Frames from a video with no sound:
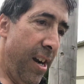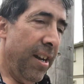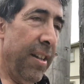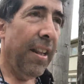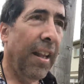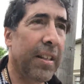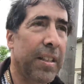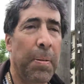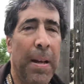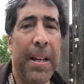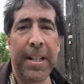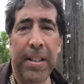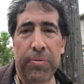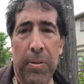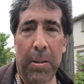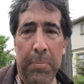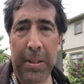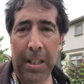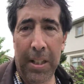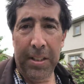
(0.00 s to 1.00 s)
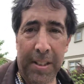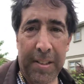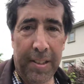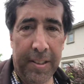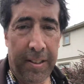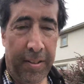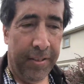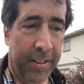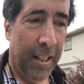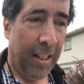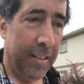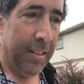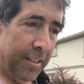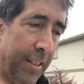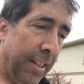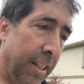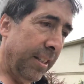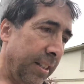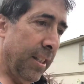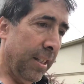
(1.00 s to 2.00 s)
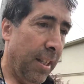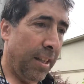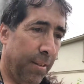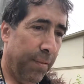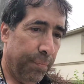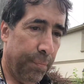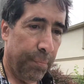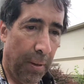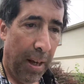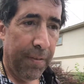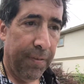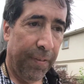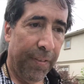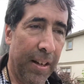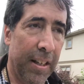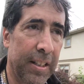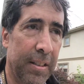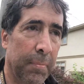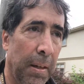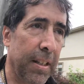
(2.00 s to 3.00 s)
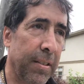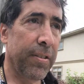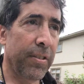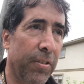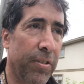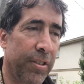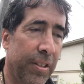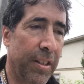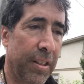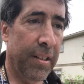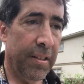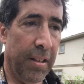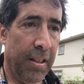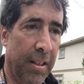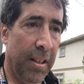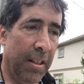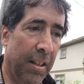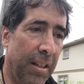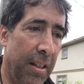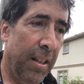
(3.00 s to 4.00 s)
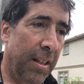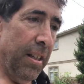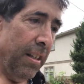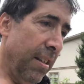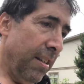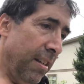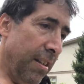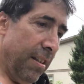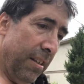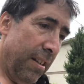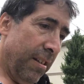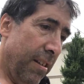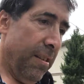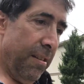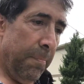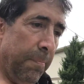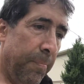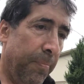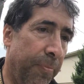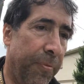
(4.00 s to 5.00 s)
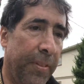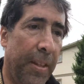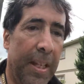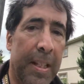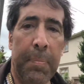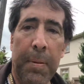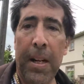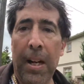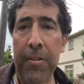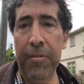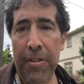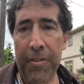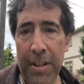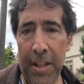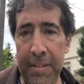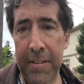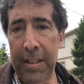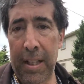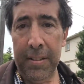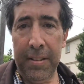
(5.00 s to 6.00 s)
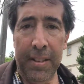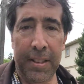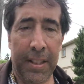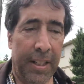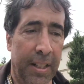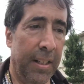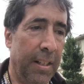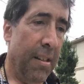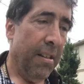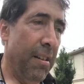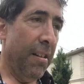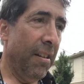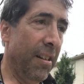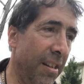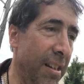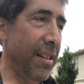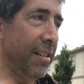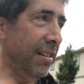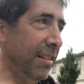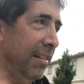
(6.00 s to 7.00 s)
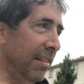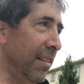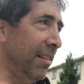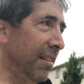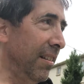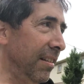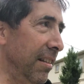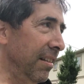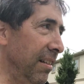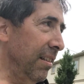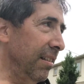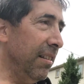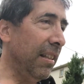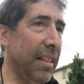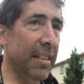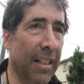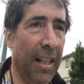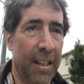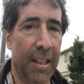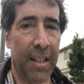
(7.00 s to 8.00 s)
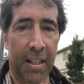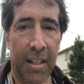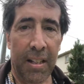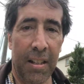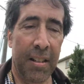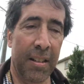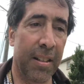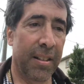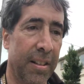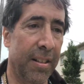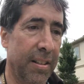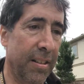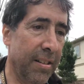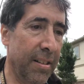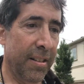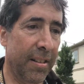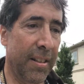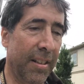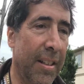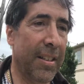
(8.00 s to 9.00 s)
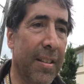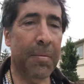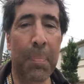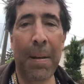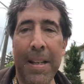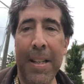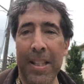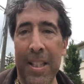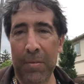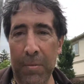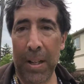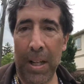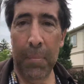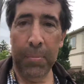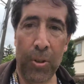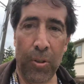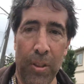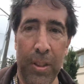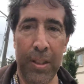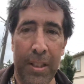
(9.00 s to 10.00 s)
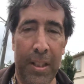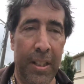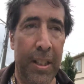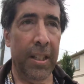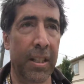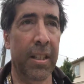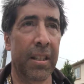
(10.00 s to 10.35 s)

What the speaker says: Now it's pennies when I'm telling you $600 a ticket. For my friends, my associates, they'd spend $100,000 a ticket. Like nothing. It's pennies the way I'm talking to you.